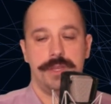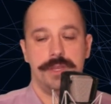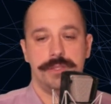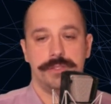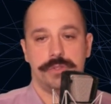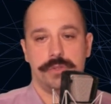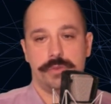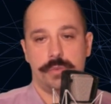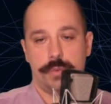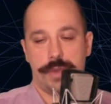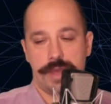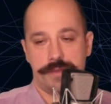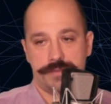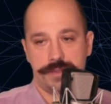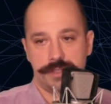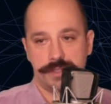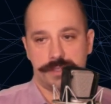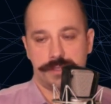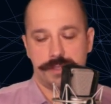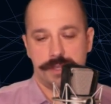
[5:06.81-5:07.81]
So we have
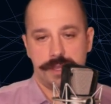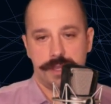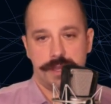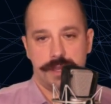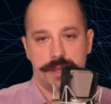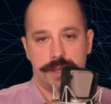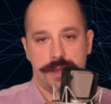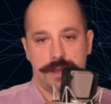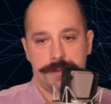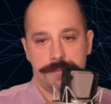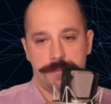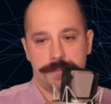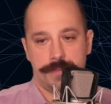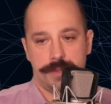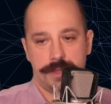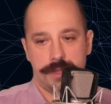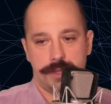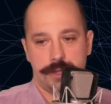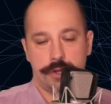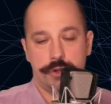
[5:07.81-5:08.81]
these
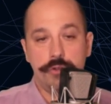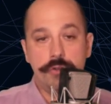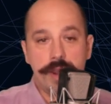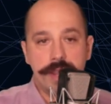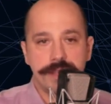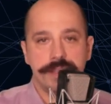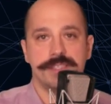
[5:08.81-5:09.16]
great